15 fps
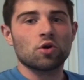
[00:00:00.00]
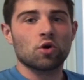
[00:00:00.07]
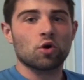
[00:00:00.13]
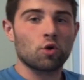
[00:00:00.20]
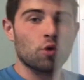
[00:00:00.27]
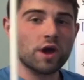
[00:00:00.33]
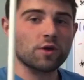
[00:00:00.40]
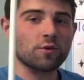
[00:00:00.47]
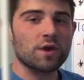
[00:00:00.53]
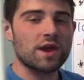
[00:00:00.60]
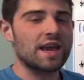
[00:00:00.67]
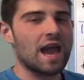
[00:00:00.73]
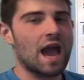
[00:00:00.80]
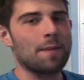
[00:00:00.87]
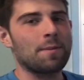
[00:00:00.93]
Quick
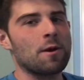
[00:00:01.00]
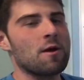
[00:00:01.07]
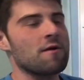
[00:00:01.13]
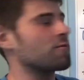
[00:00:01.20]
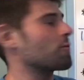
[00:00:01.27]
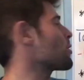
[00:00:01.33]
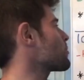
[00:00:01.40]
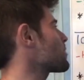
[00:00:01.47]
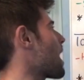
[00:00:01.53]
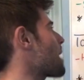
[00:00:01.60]
recap here before we wrap